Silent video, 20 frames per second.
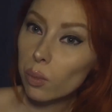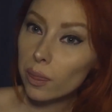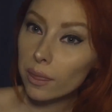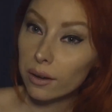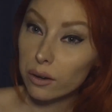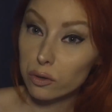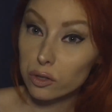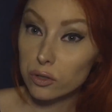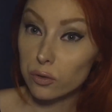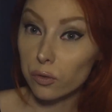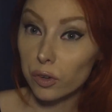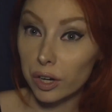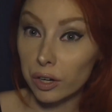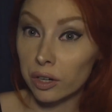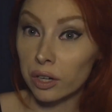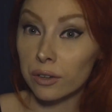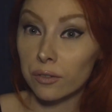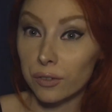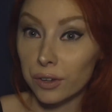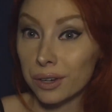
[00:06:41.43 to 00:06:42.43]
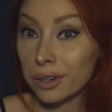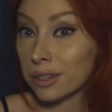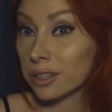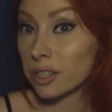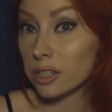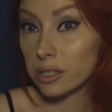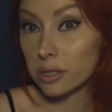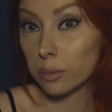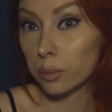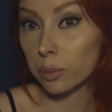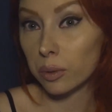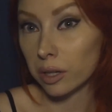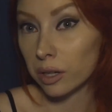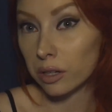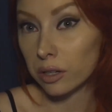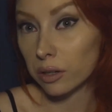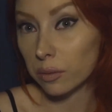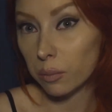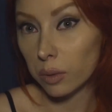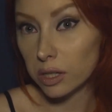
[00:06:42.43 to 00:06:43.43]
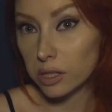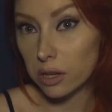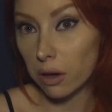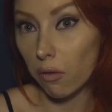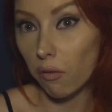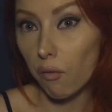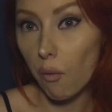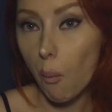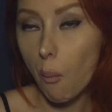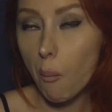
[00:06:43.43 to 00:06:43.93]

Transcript: I was very, very disappointed in myself.